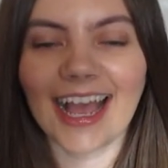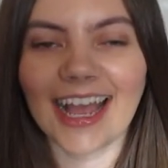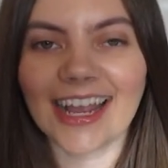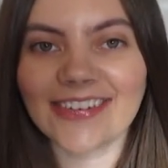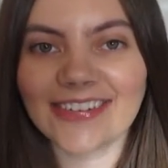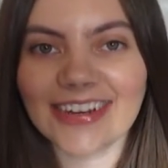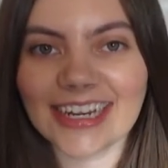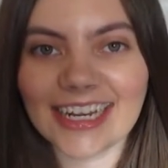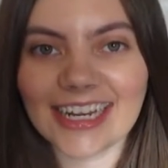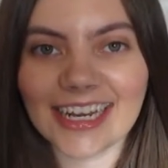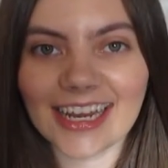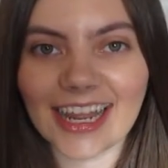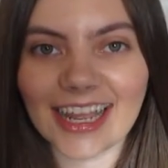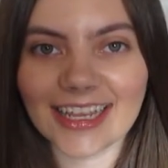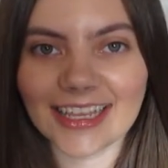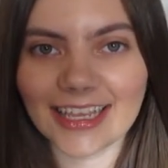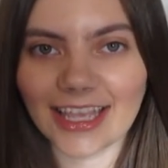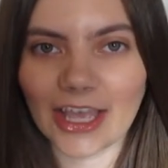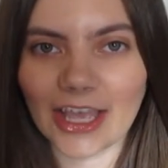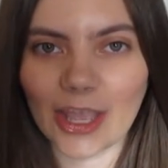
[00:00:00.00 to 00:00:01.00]
I really
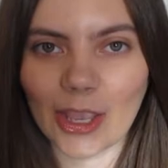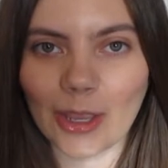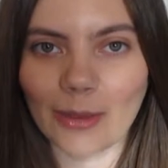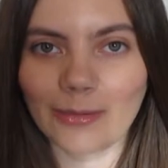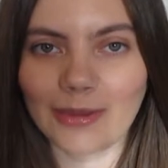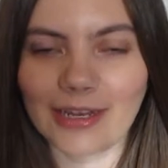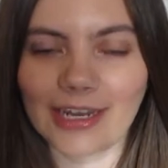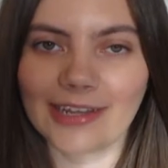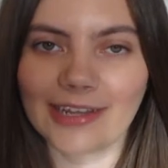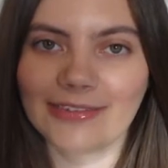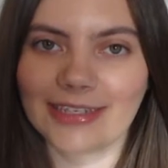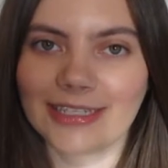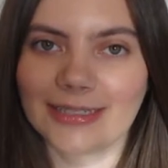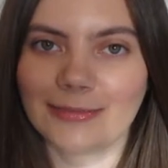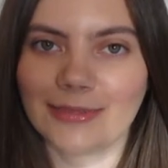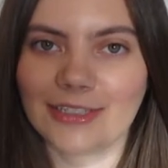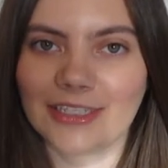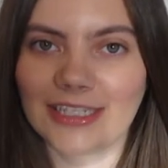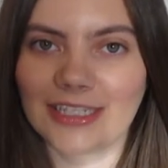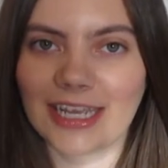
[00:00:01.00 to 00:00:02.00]
like it, I hope you love it
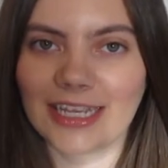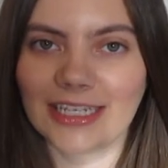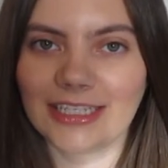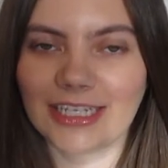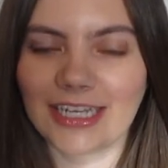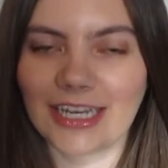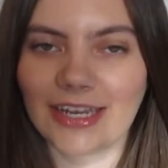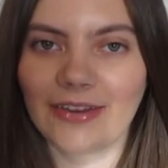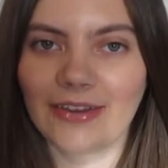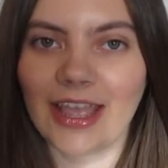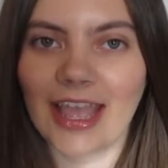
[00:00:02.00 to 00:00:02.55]
as much as I do.